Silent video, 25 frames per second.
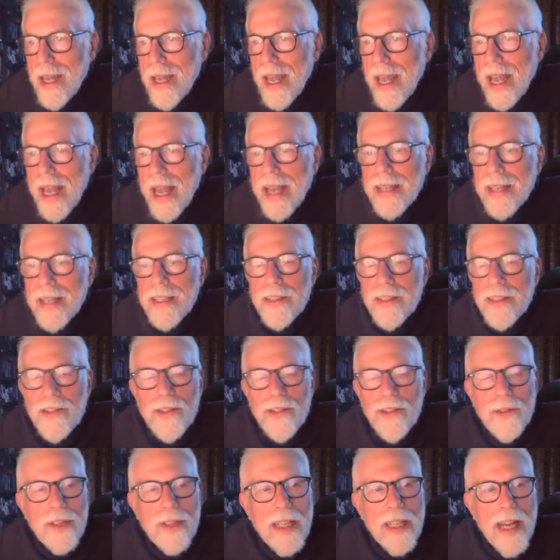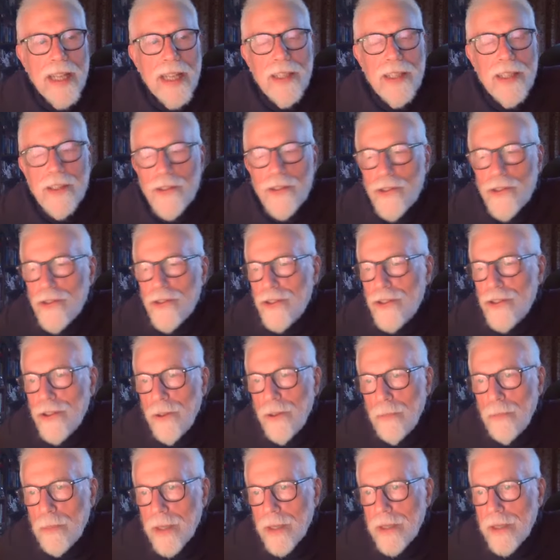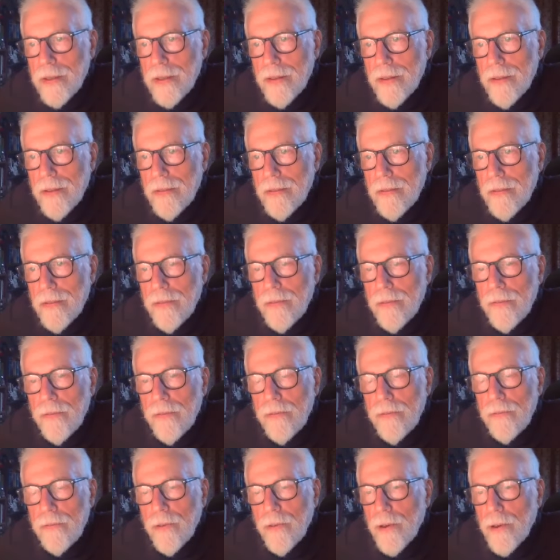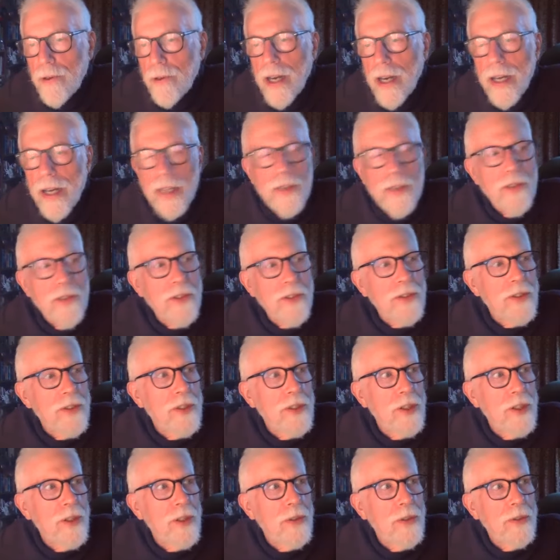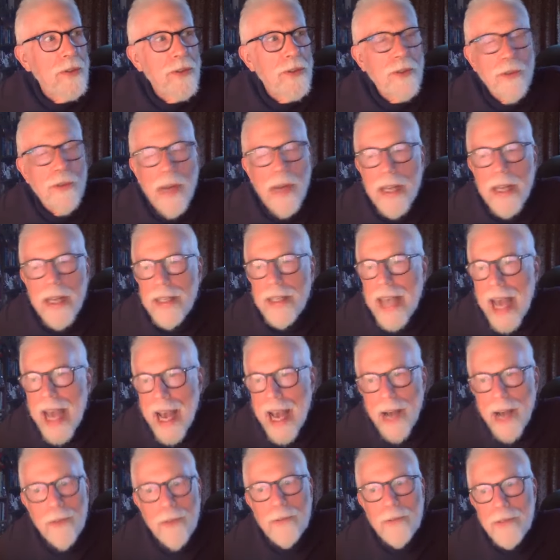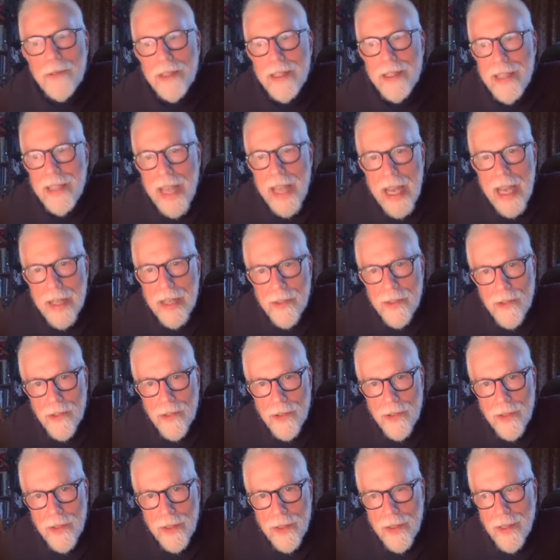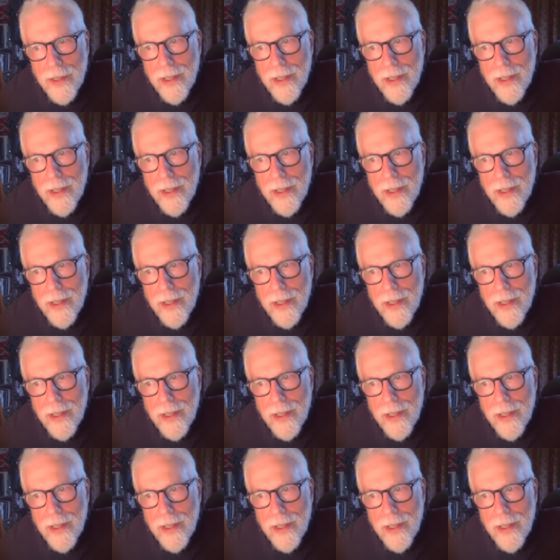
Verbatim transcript: And it's kind of stupid for us to try to outguess